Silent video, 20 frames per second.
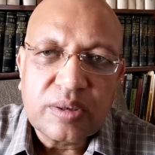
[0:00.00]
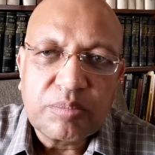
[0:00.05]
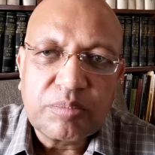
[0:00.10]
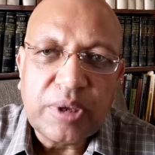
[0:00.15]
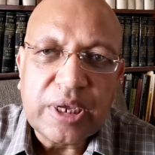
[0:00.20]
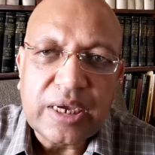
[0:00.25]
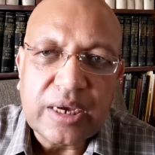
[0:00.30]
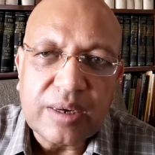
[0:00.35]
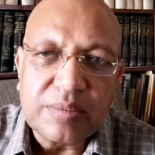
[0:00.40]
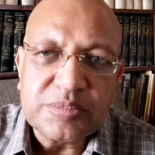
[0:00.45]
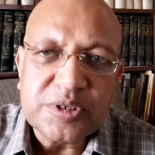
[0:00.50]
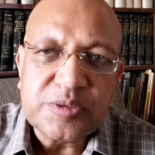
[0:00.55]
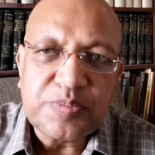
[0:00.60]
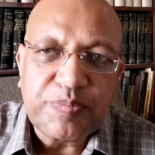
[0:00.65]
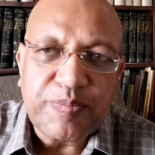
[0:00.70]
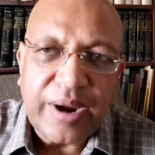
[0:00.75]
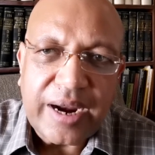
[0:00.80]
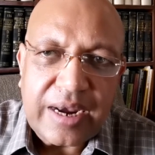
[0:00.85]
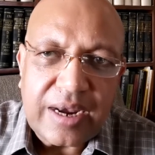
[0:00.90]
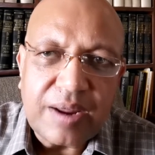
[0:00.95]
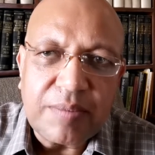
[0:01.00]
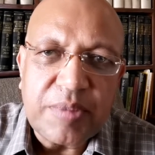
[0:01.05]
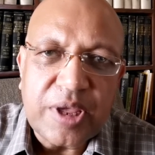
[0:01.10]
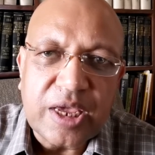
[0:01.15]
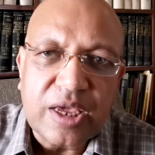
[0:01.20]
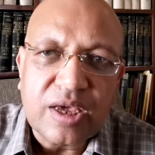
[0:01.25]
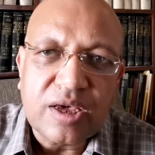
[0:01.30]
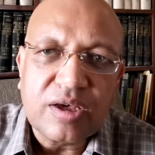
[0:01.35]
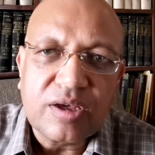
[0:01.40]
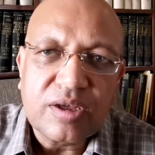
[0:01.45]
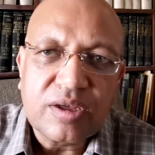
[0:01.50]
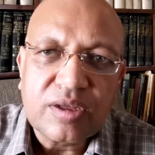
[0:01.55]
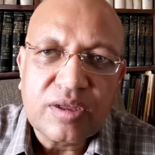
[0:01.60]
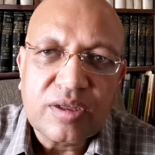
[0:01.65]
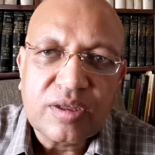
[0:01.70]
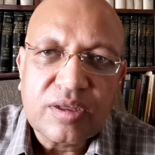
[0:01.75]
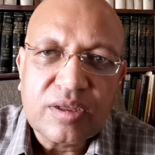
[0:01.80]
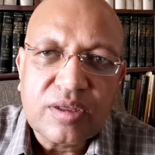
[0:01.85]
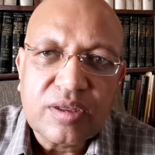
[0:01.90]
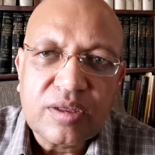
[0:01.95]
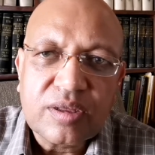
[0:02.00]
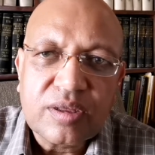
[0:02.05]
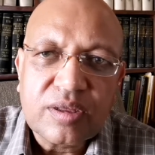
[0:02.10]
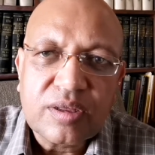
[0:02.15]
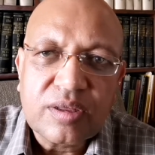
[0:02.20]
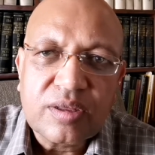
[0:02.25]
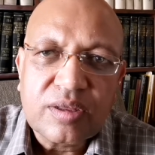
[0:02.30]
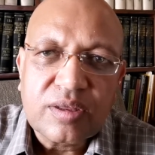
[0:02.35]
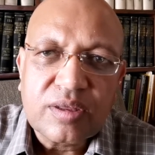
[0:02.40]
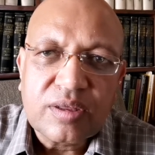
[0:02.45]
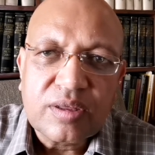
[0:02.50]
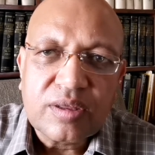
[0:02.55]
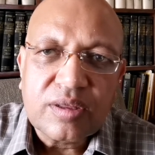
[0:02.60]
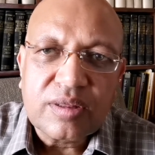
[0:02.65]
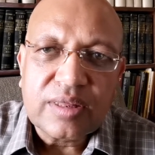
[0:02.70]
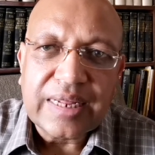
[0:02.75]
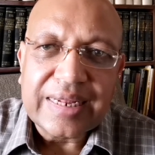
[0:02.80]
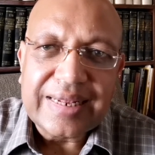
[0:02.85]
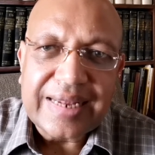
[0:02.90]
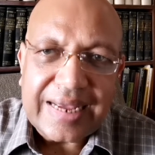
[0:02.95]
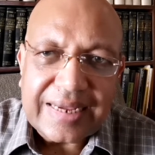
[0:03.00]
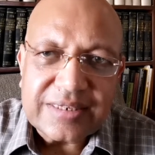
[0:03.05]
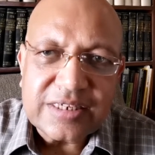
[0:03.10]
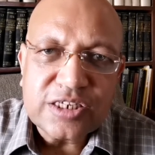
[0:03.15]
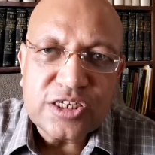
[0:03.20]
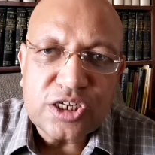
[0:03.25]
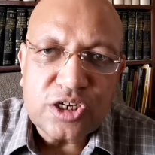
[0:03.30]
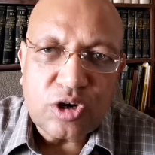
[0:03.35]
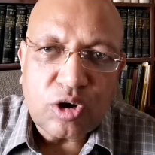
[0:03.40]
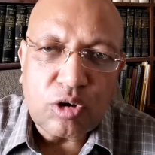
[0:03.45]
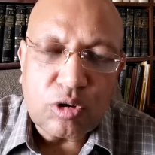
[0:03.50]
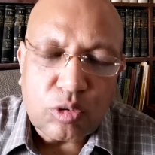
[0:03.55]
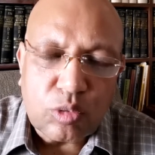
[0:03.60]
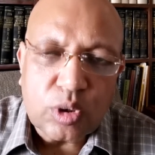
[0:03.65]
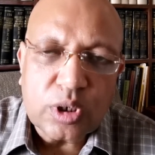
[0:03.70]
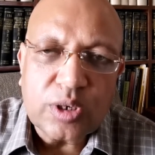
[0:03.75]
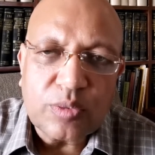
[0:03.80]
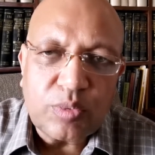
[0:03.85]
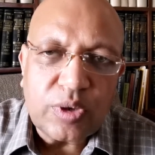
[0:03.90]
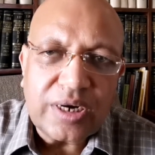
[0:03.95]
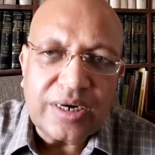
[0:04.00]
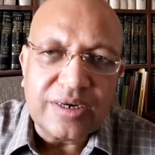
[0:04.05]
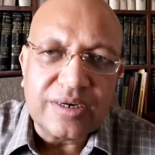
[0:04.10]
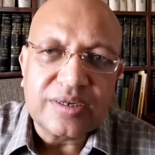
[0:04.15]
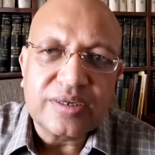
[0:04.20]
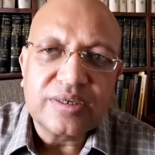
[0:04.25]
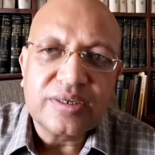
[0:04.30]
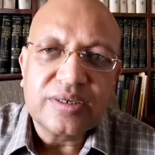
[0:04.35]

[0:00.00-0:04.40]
becomes pandemic the next day all over the world.